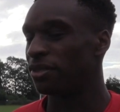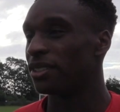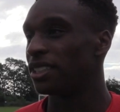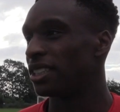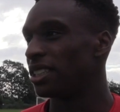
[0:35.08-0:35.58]

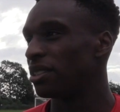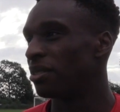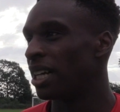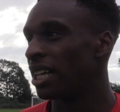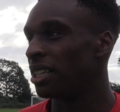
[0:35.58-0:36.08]
different,
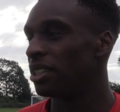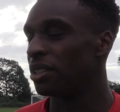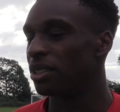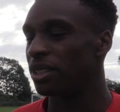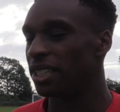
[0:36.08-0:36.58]
you
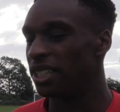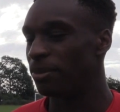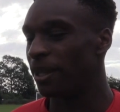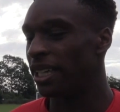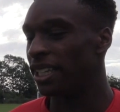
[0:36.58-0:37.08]
know, in
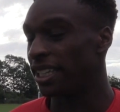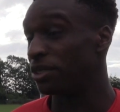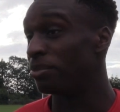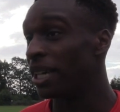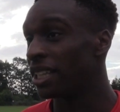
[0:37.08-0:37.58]
playing
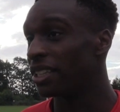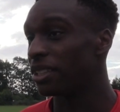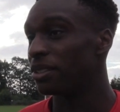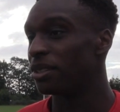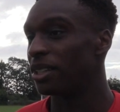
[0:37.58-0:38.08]
as men
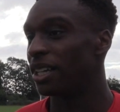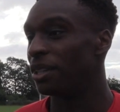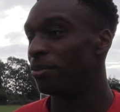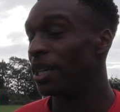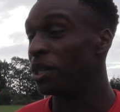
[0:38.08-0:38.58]

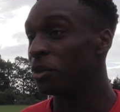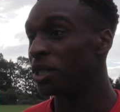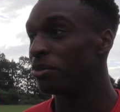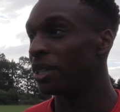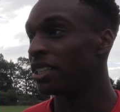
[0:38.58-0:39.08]
and playing
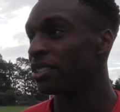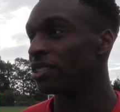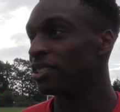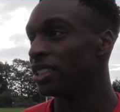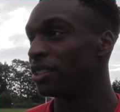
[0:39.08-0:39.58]
with men,
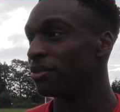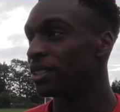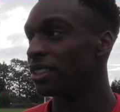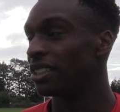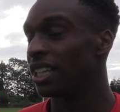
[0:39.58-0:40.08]
so it's
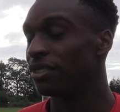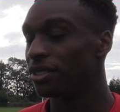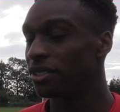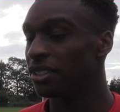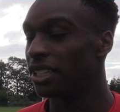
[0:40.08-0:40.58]
different
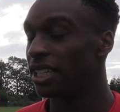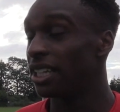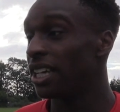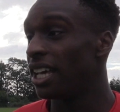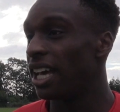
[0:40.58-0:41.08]
level.
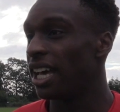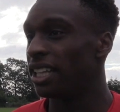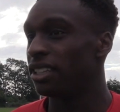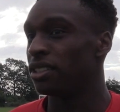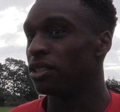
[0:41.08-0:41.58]

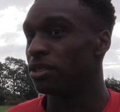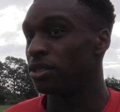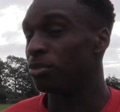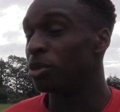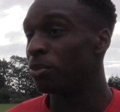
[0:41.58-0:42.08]
And you know,
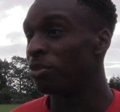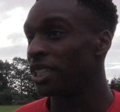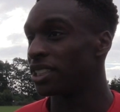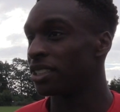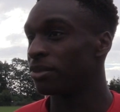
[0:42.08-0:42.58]
it's more
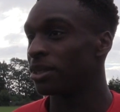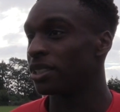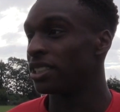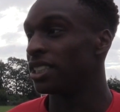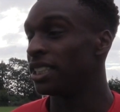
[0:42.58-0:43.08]
pressure
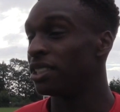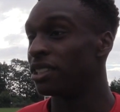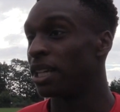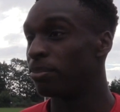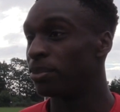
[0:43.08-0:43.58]
because you need to
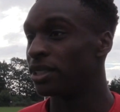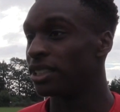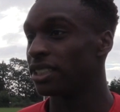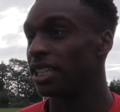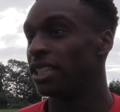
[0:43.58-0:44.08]
get
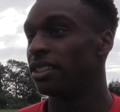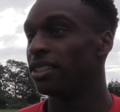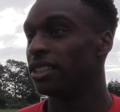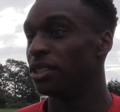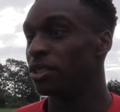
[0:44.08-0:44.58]
points and
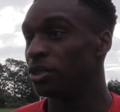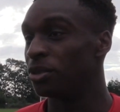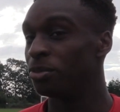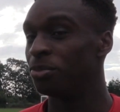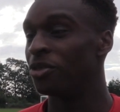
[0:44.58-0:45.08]
you know
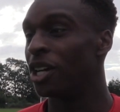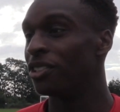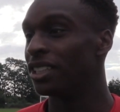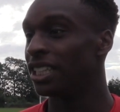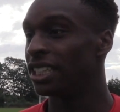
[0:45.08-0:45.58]
do well
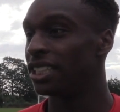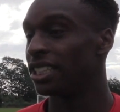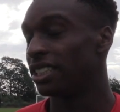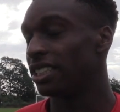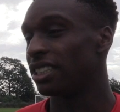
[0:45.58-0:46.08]
in the league.
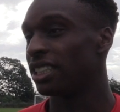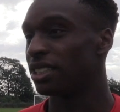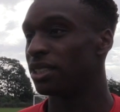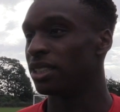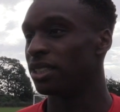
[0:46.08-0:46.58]
I think that's
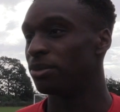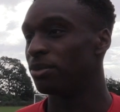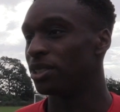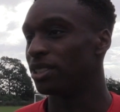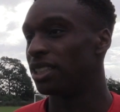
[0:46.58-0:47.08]
the
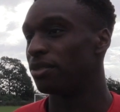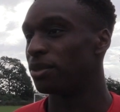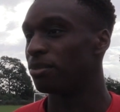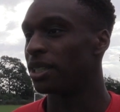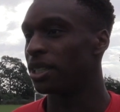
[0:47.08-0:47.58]
most
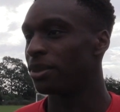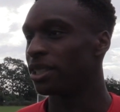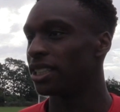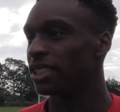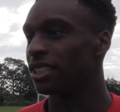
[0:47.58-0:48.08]
different part
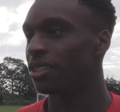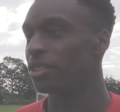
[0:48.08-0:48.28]
about this